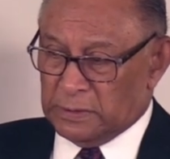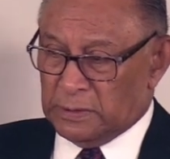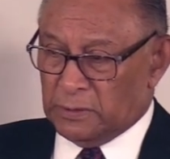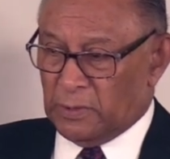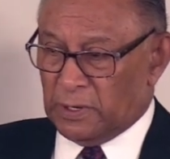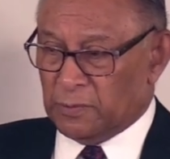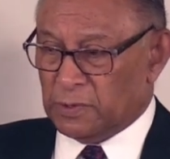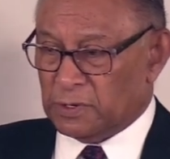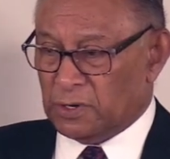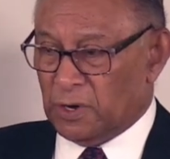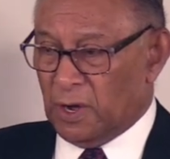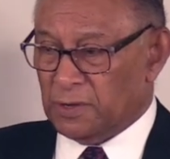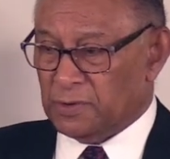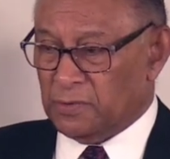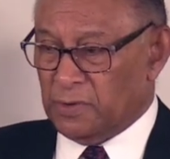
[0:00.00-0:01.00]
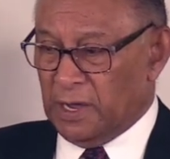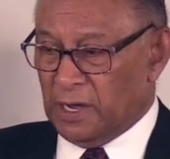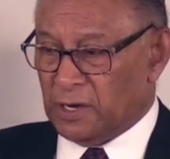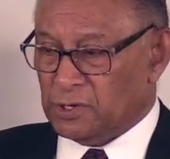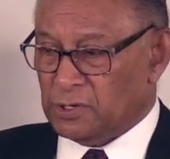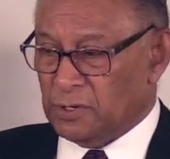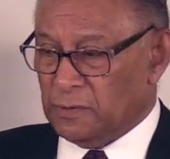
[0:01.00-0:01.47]
What was God's
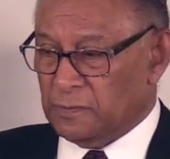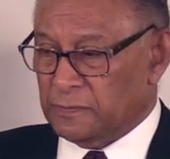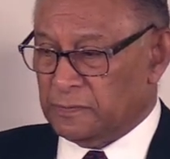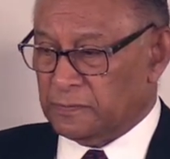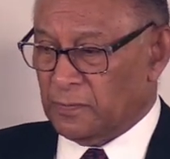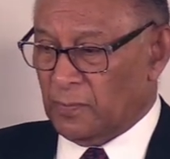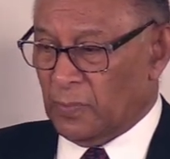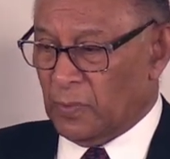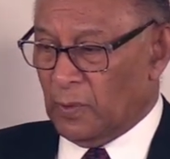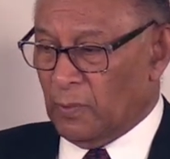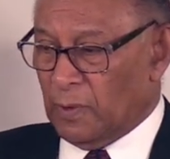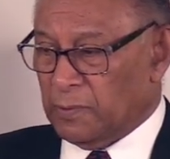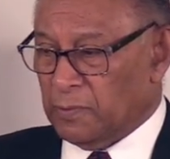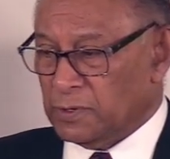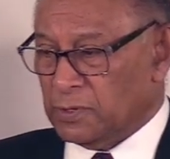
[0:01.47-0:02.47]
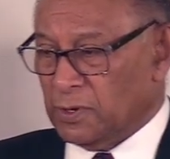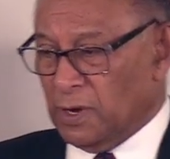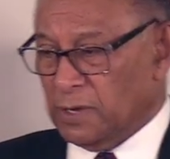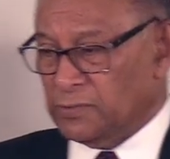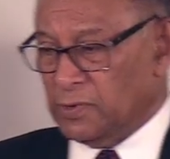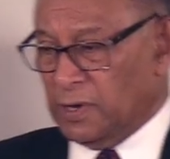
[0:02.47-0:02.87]
reaction? What was God's